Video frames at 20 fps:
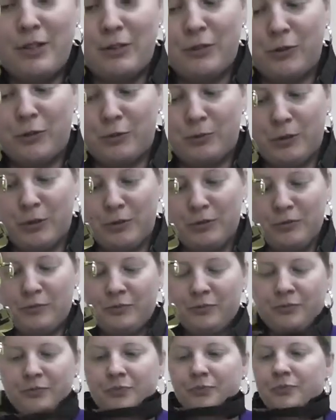the instrument.
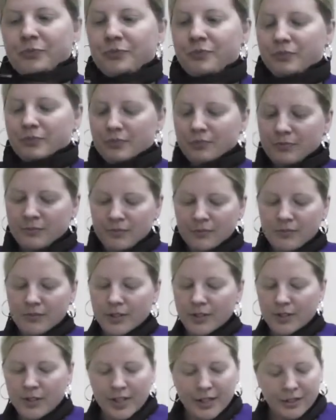
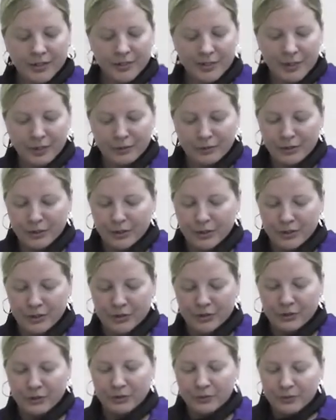Next thing we're going
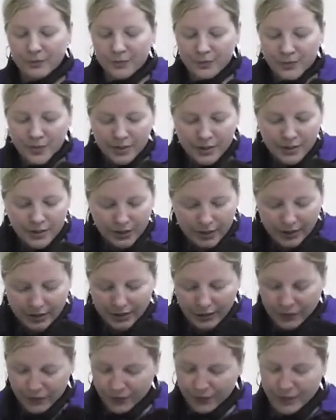to do
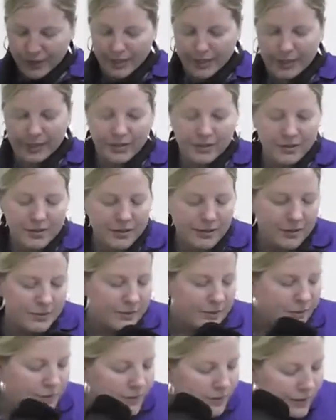is find
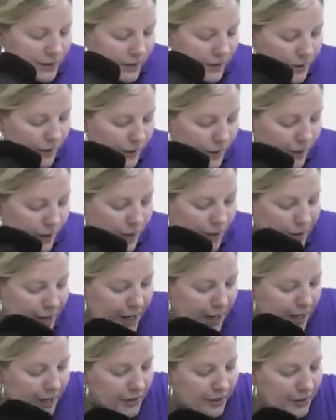the
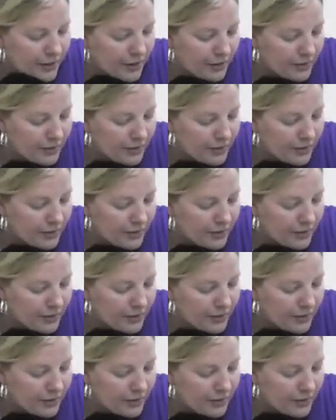neck.